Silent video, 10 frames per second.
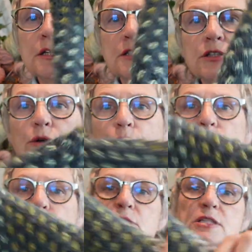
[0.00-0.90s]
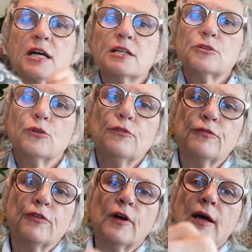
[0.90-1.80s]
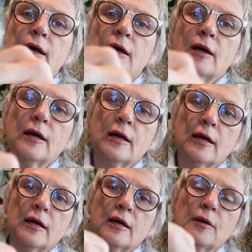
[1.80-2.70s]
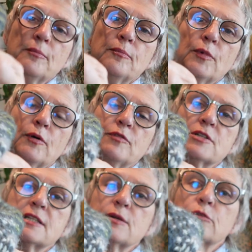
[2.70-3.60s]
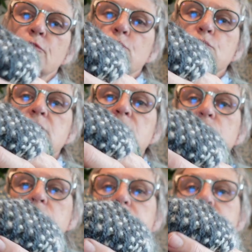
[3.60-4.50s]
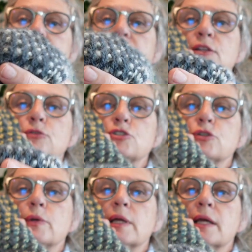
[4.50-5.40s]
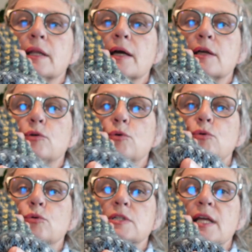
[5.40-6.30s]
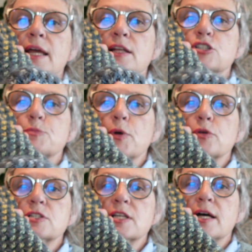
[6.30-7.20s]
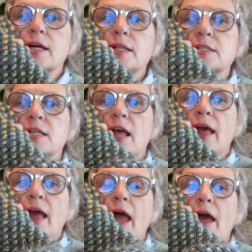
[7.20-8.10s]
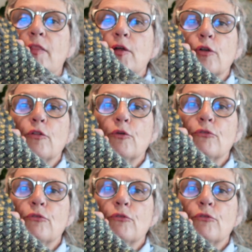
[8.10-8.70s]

So you start off obviously with a few stitches, and you're doing an I-cord edge both sides, and then on the